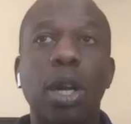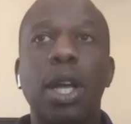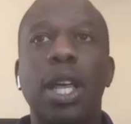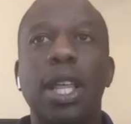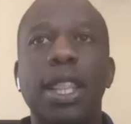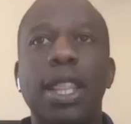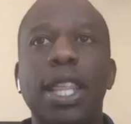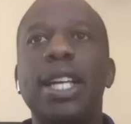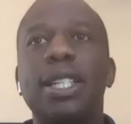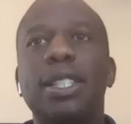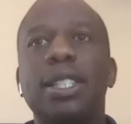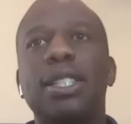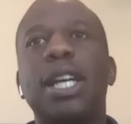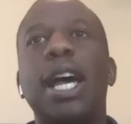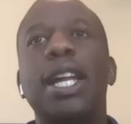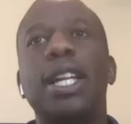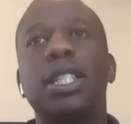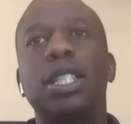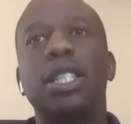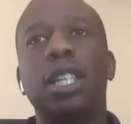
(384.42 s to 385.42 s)
they
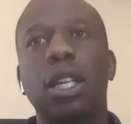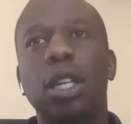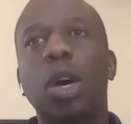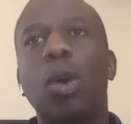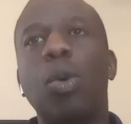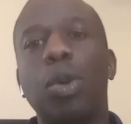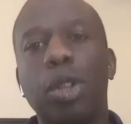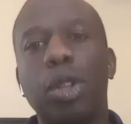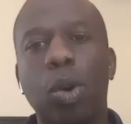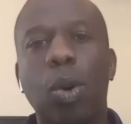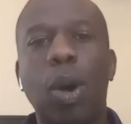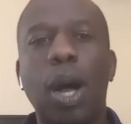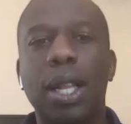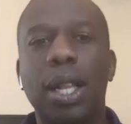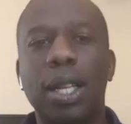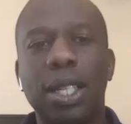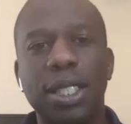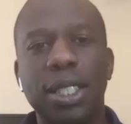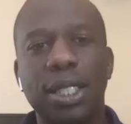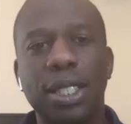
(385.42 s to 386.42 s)
decided to lower their
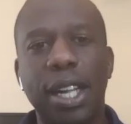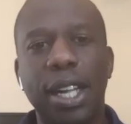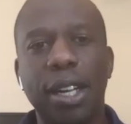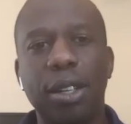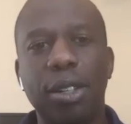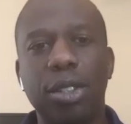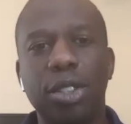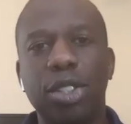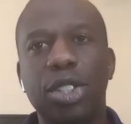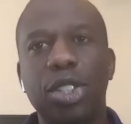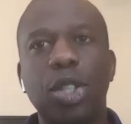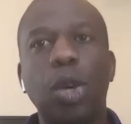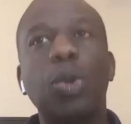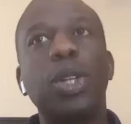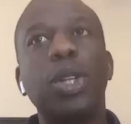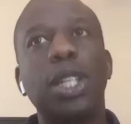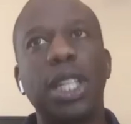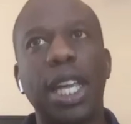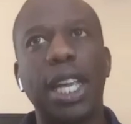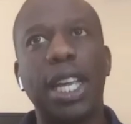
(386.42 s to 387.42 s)
quality standards so
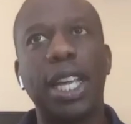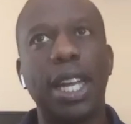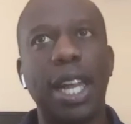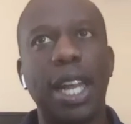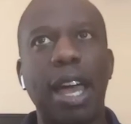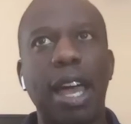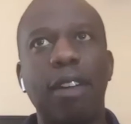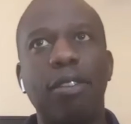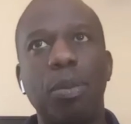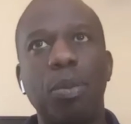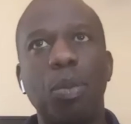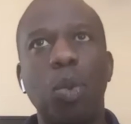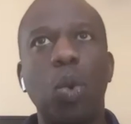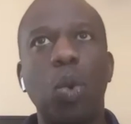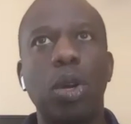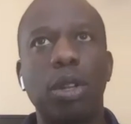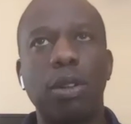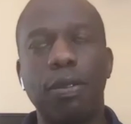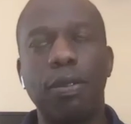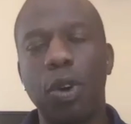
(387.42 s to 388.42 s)
that they could have a
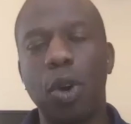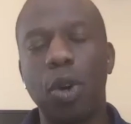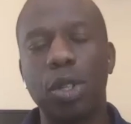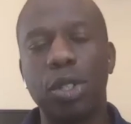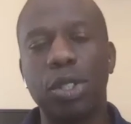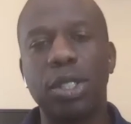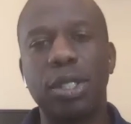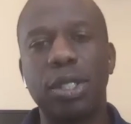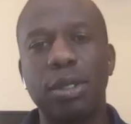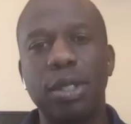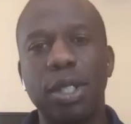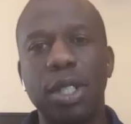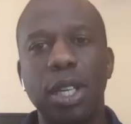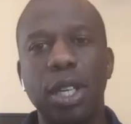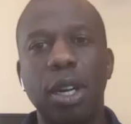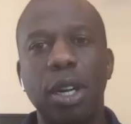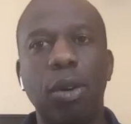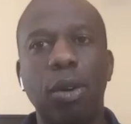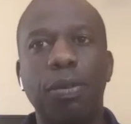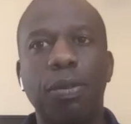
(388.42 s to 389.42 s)
more diverse, you
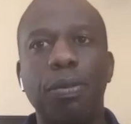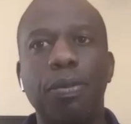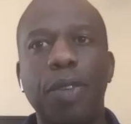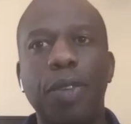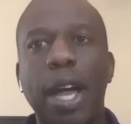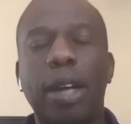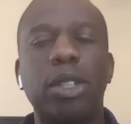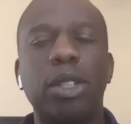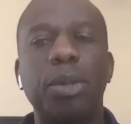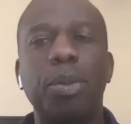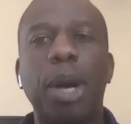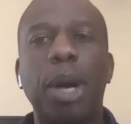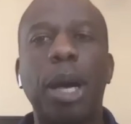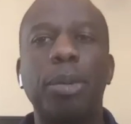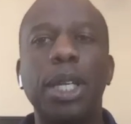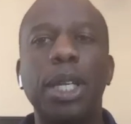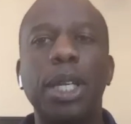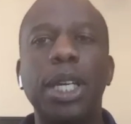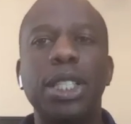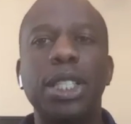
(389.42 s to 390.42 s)
know, faculty
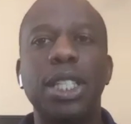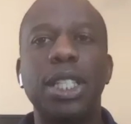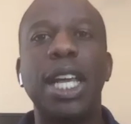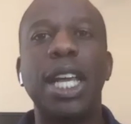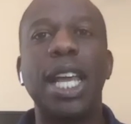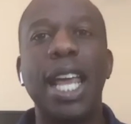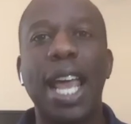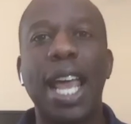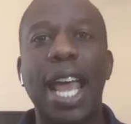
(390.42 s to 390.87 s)
population.